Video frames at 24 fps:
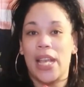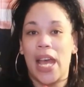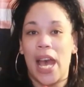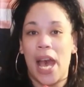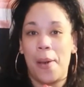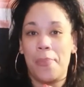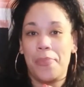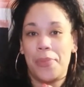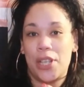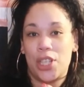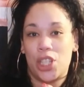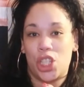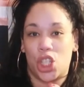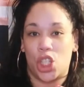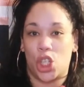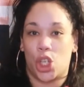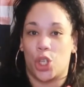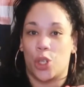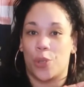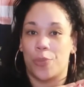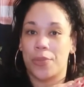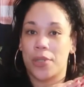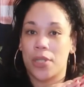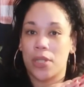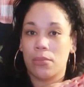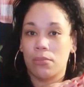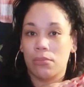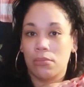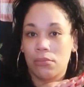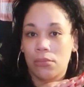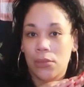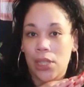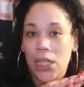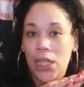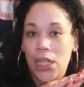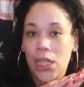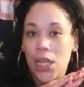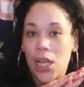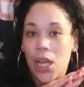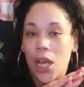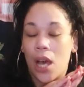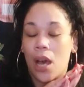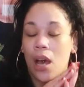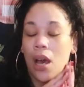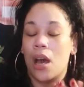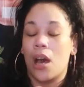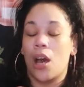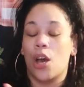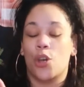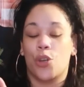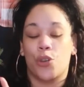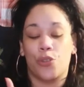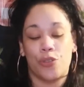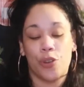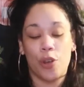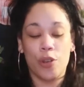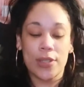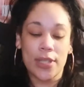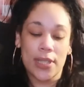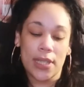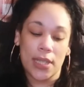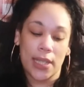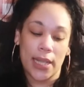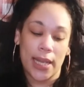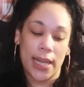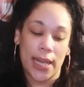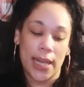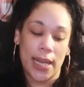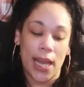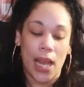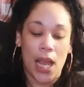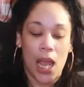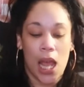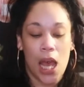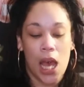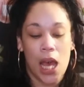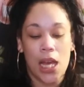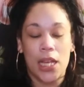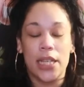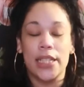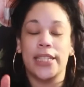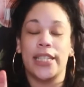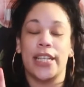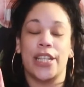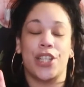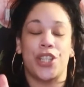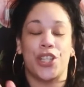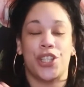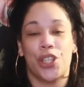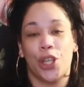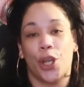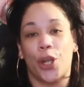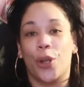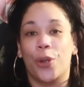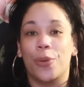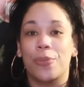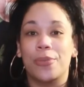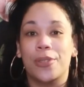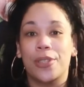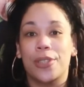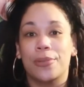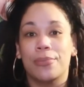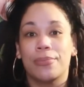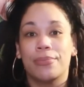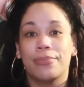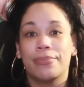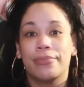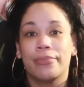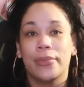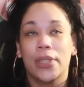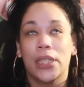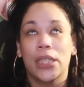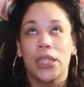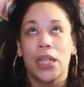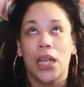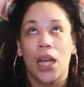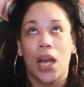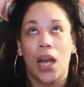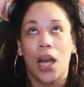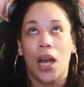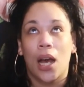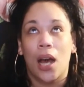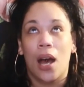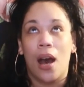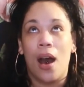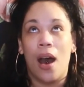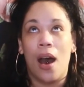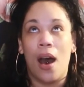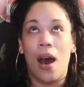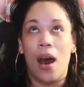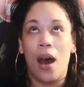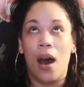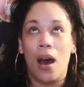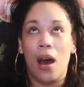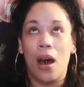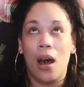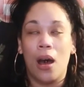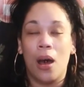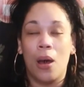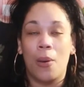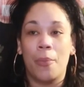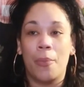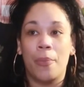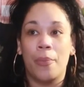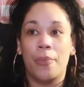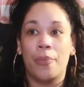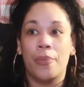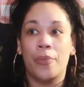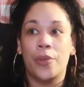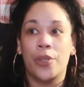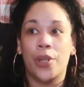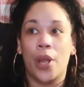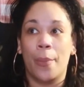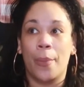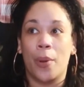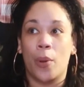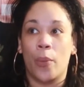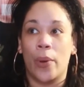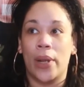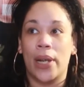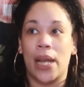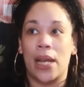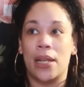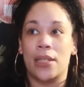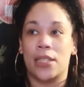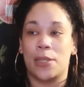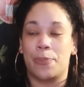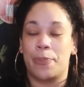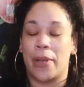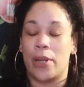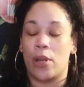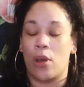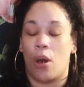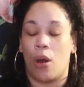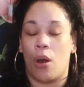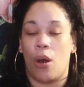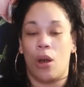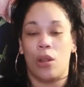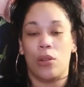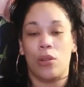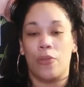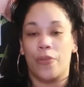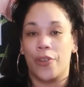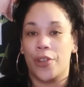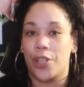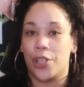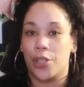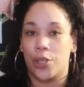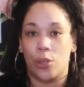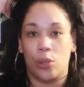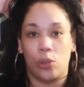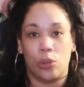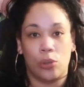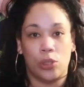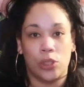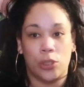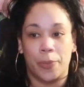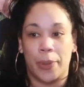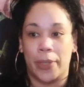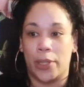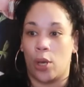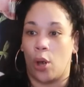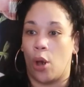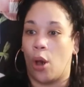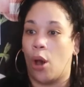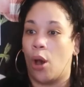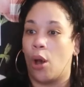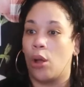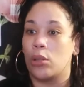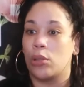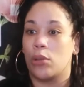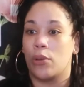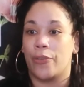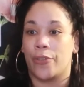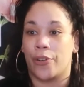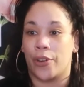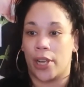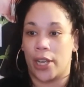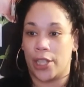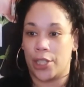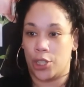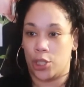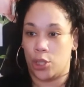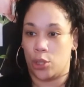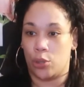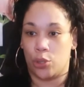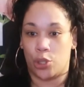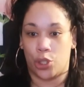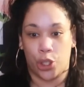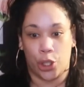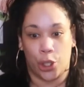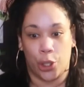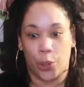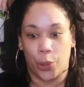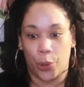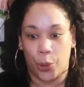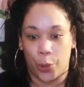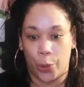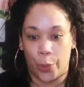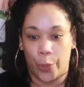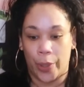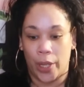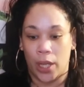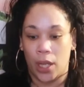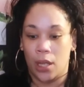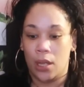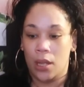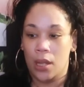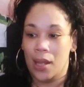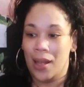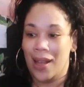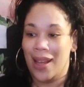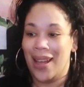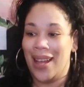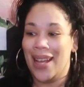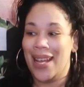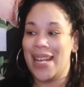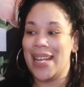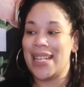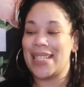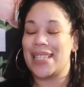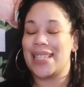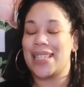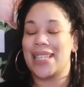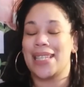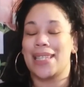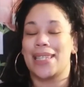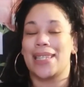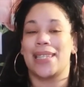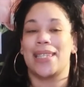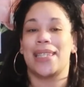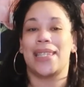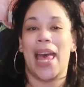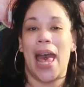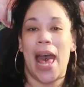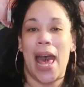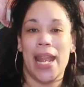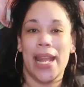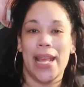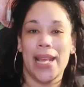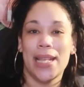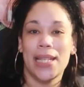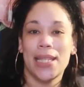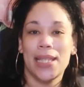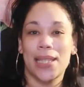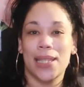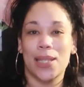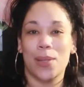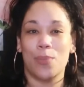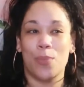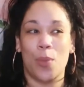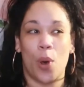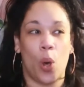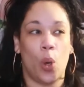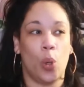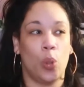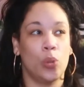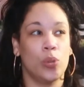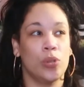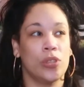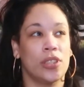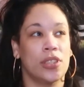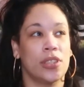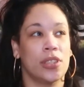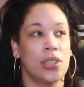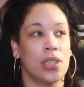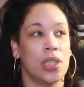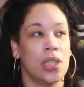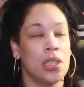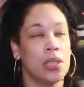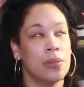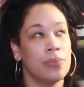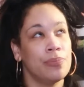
I'm disturbed grossly disturbed. Um, number one, I've been all over the news, been all over on YouTube. It's the saddest, most